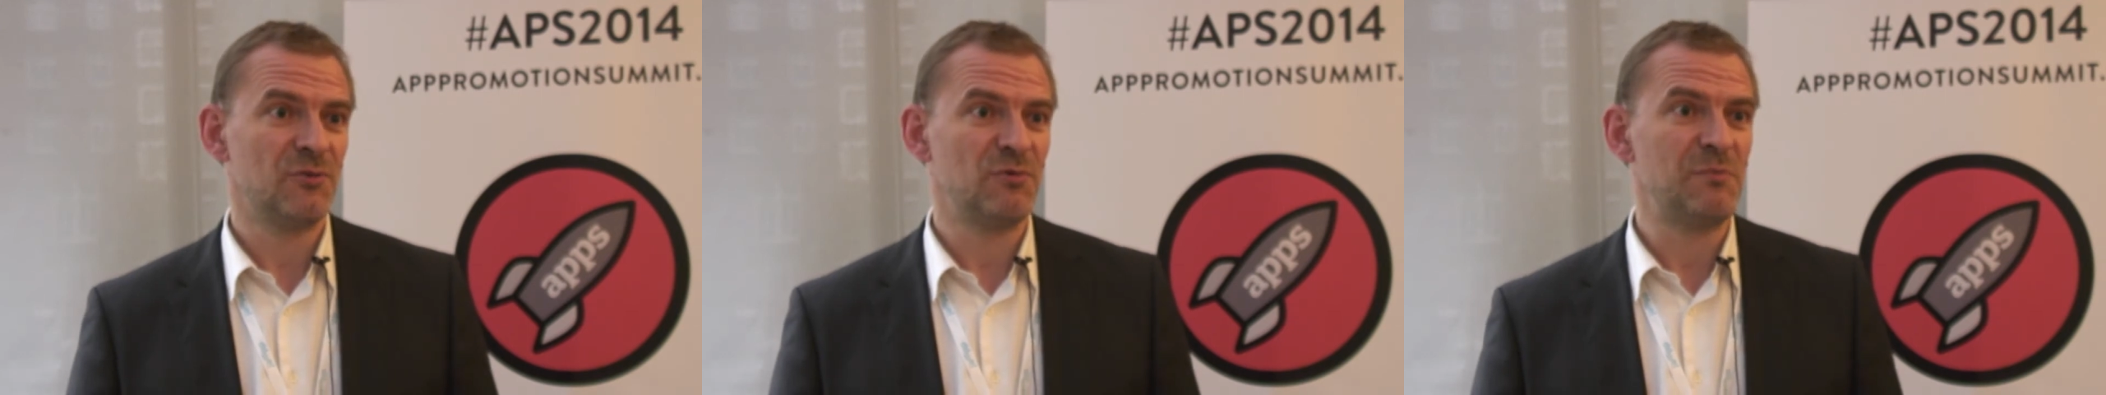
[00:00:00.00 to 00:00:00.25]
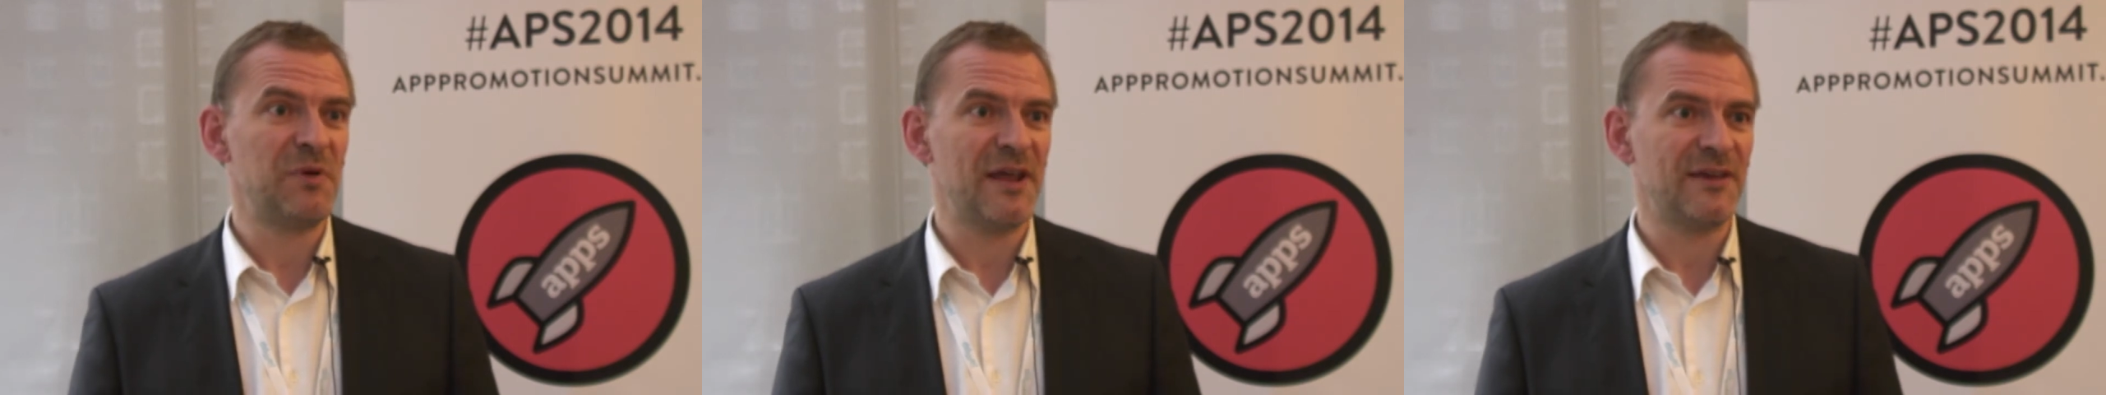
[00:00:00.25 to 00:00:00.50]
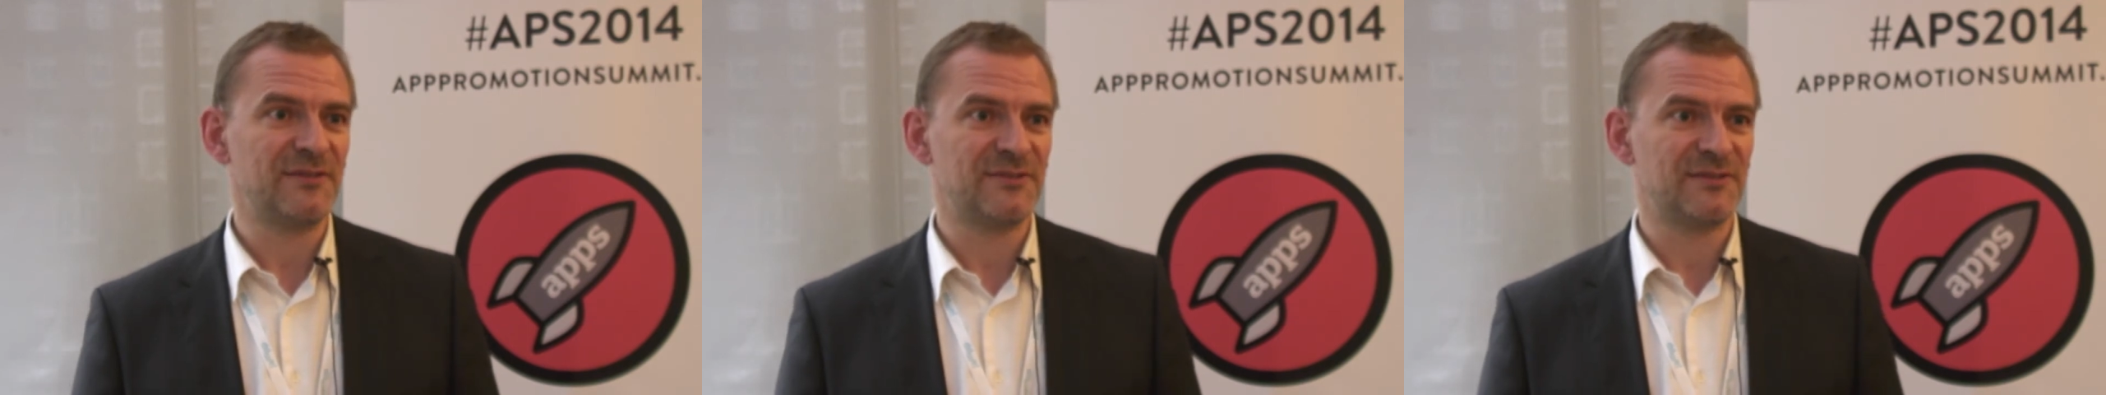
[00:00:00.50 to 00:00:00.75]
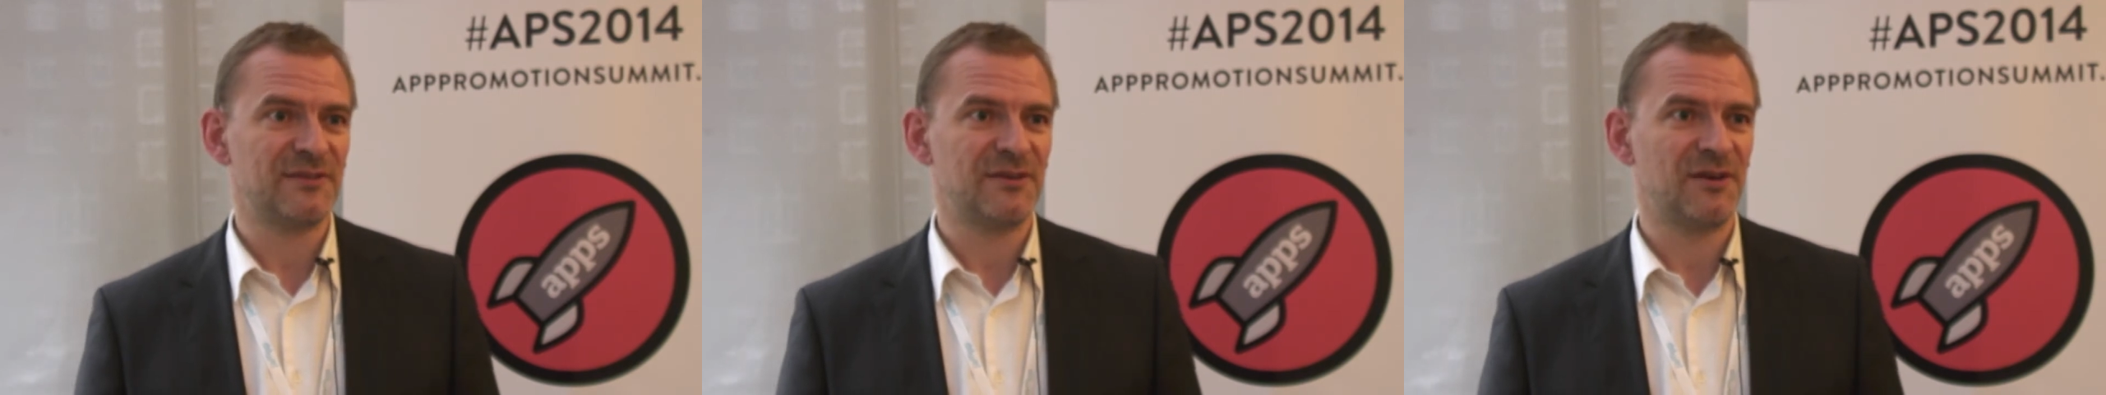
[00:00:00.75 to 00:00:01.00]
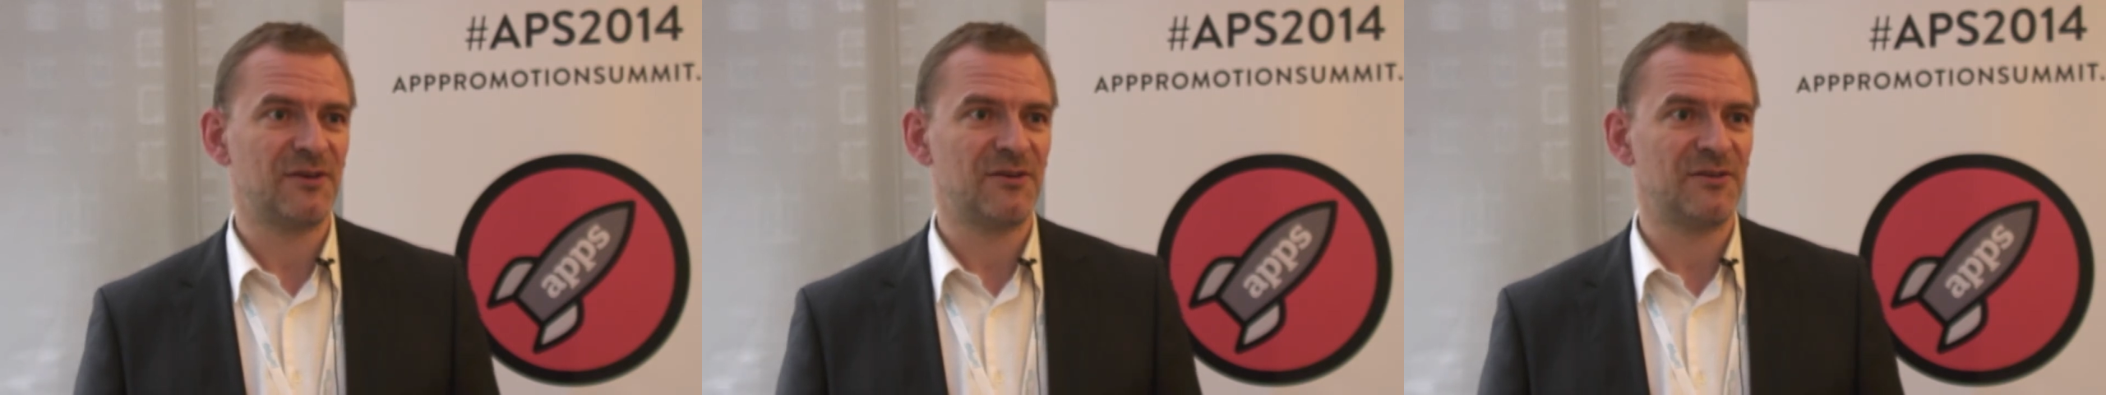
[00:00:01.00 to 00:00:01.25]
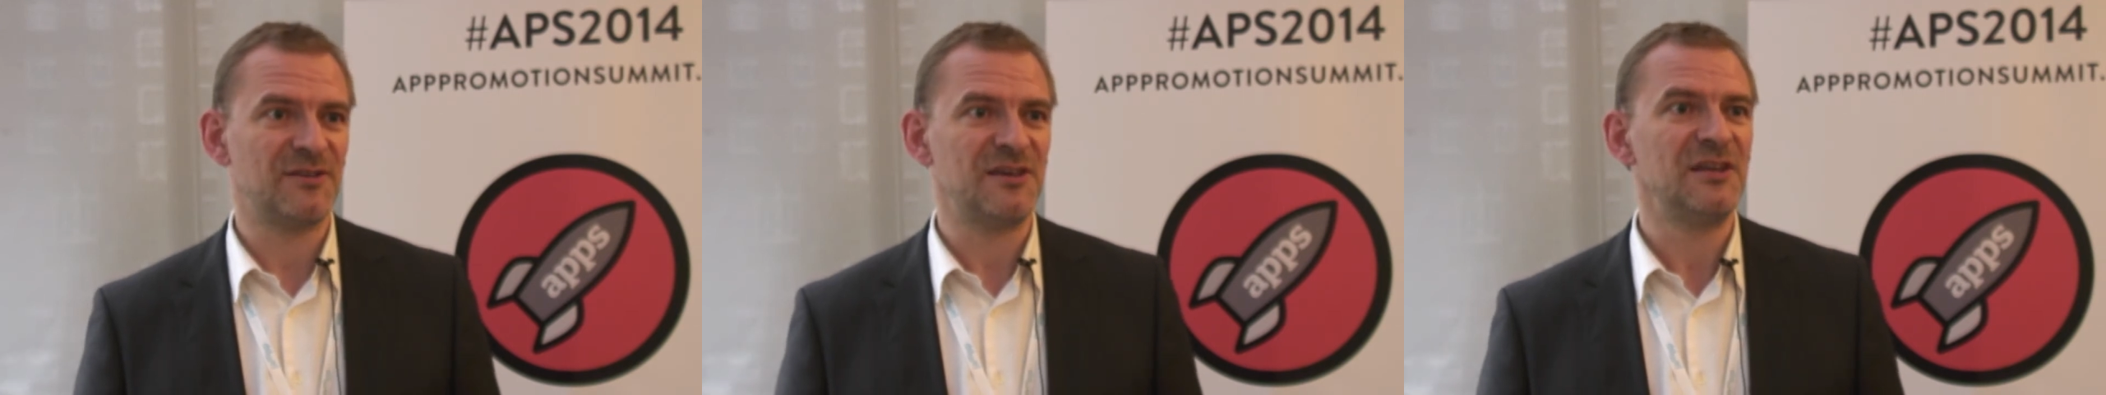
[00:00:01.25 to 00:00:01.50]
replace
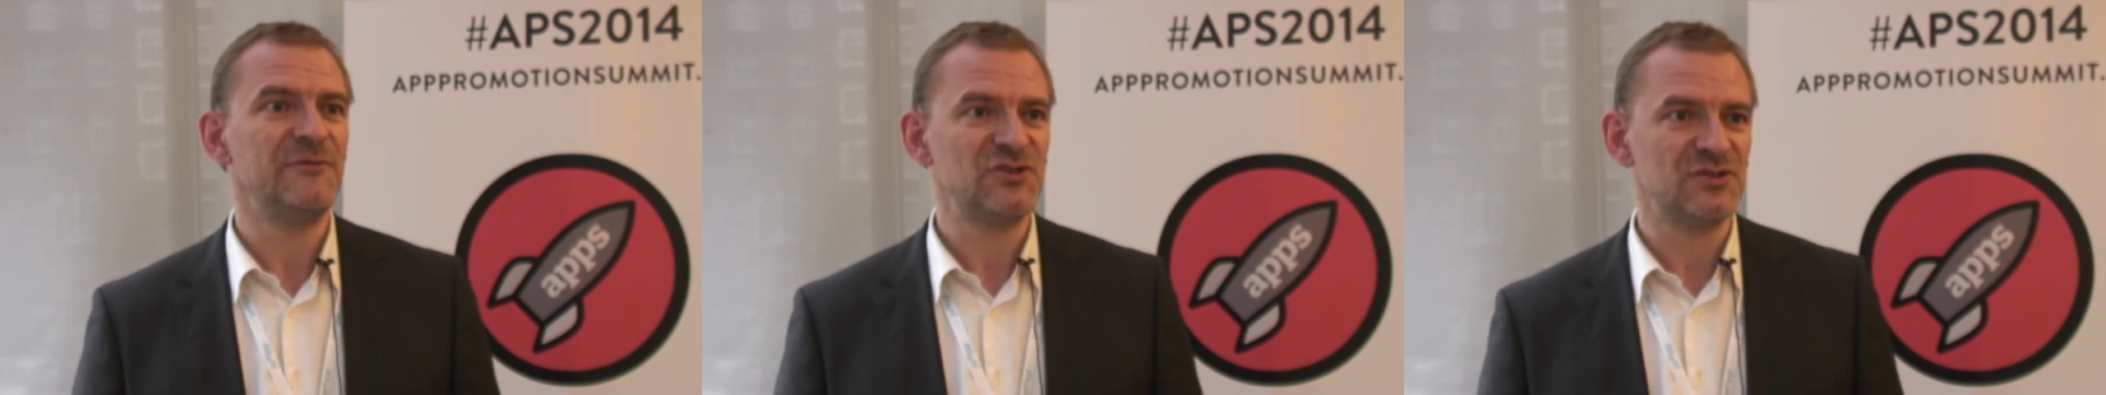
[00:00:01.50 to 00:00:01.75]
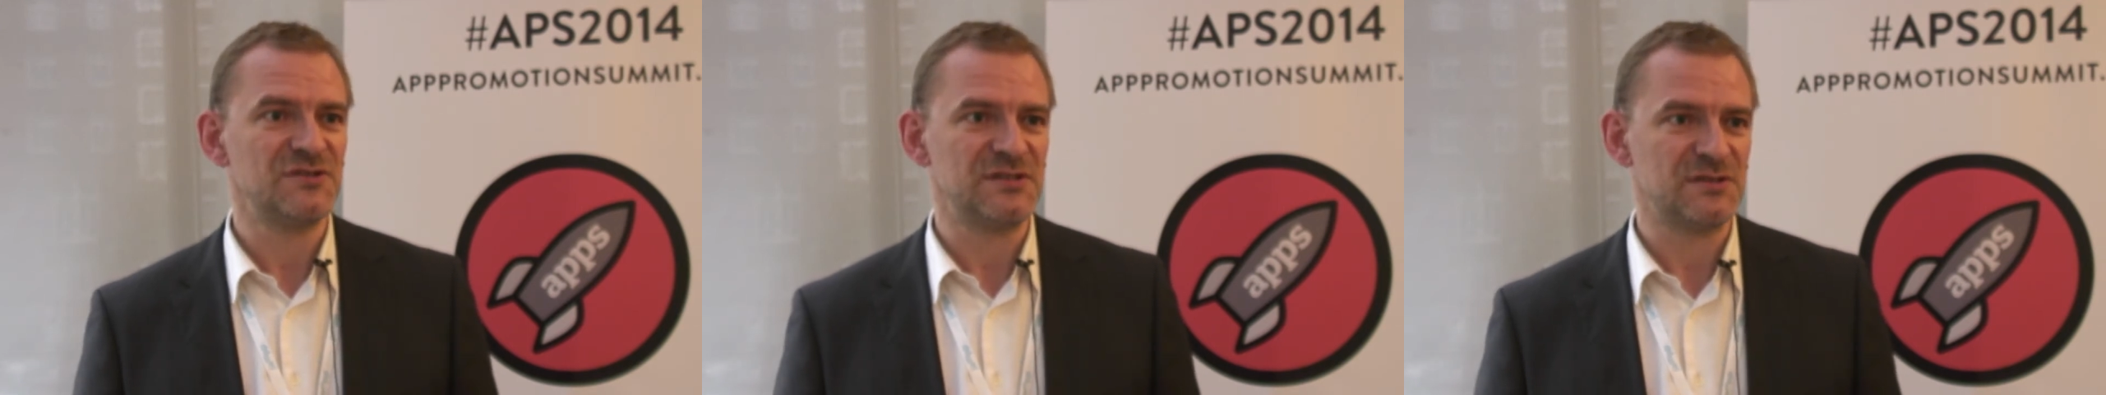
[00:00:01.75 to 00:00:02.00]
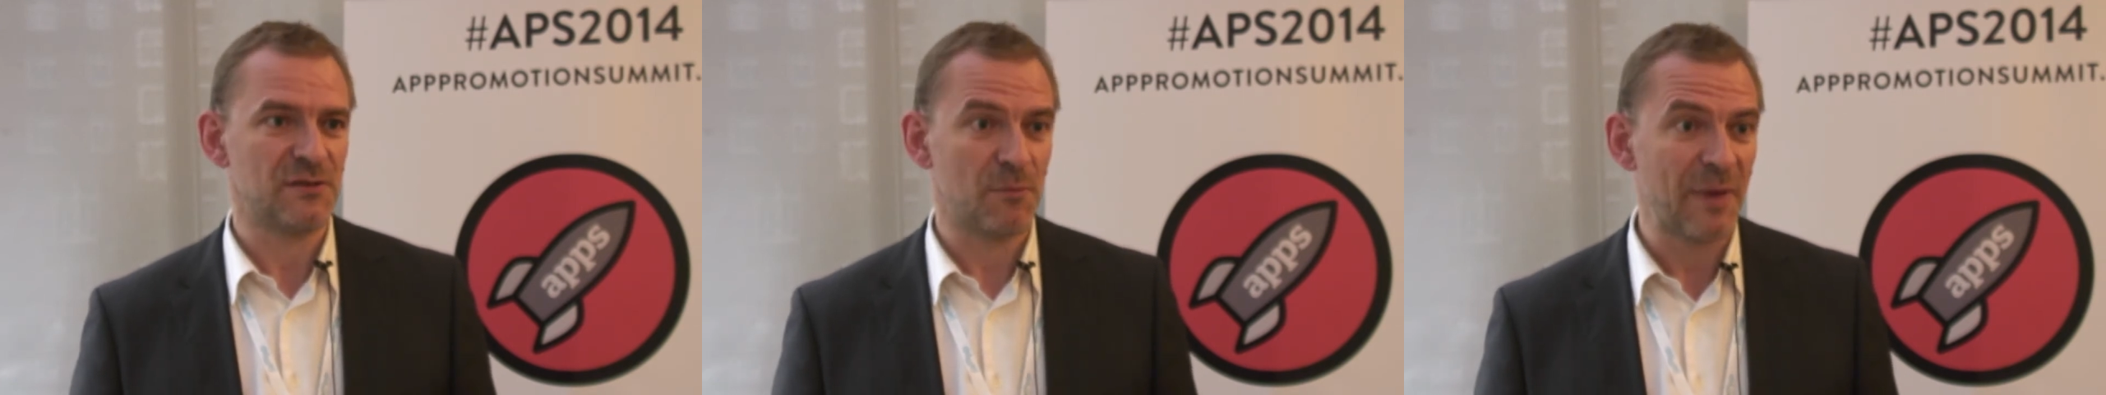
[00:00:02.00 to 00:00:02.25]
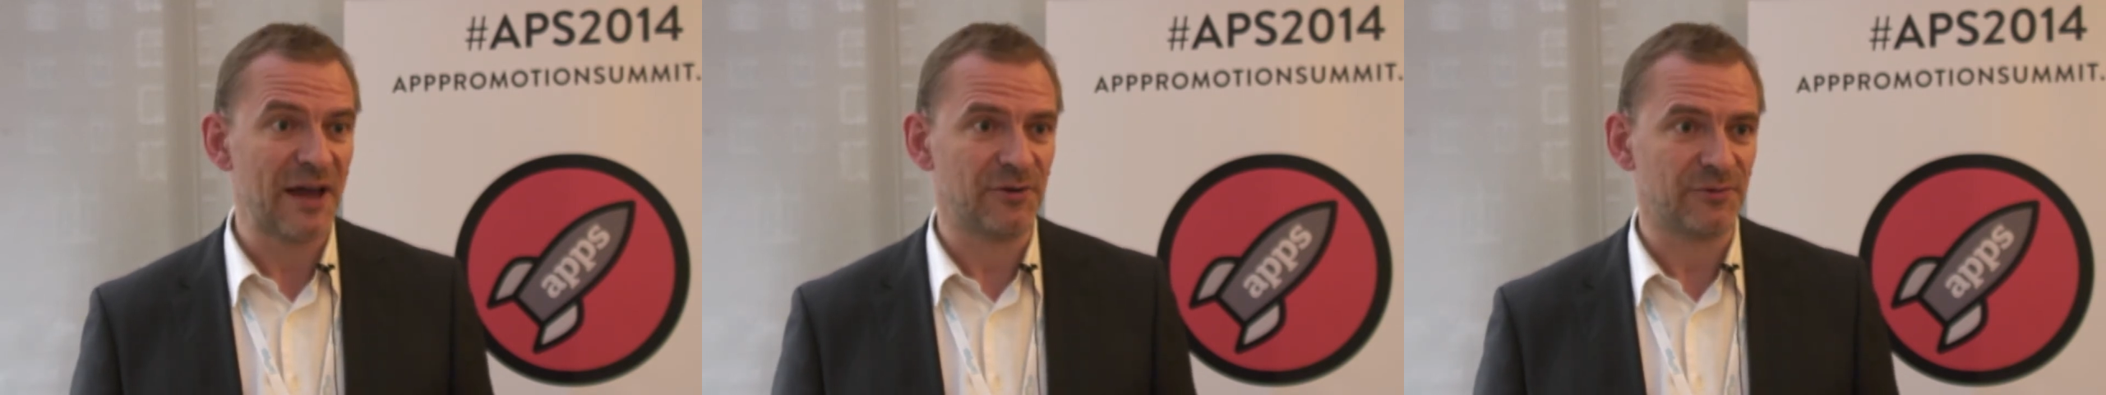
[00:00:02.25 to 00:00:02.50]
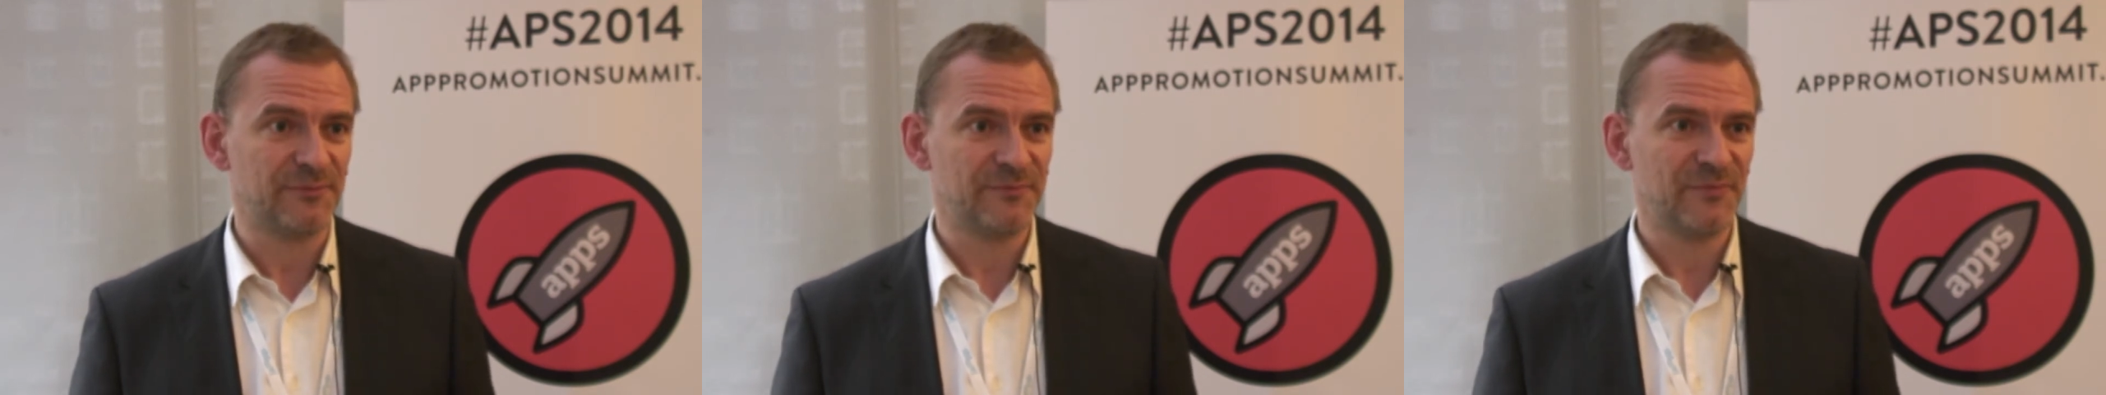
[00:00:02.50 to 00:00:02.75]
the inefficiencies of the banner.